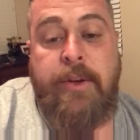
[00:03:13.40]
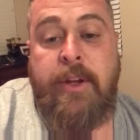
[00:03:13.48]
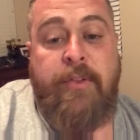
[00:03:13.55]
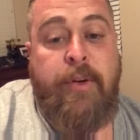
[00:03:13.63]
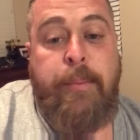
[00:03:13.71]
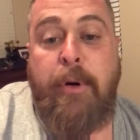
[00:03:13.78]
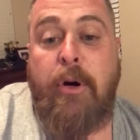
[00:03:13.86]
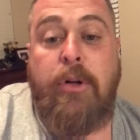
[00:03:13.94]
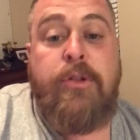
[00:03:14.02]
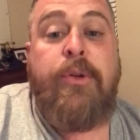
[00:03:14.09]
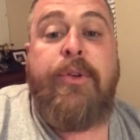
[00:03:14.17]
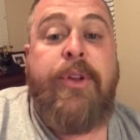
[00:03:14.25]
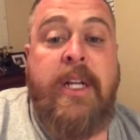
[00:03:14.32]
different
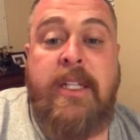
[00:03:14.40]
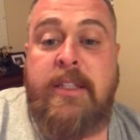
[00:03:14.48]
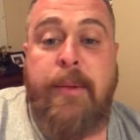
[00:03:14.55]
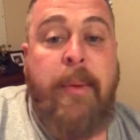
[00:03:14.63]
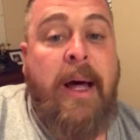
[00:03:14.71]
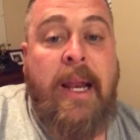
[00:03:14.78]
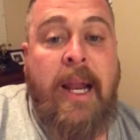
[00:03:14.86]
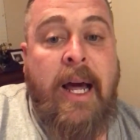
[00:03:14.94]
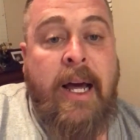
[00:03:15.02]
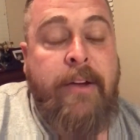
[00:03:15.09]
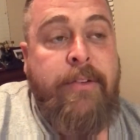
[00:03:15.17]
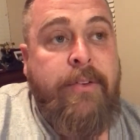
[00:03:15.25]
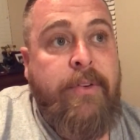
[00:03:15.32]
personal things in my
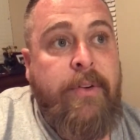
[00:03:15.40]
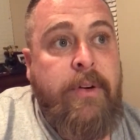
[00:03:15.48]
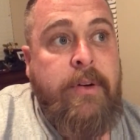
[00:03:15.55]
life.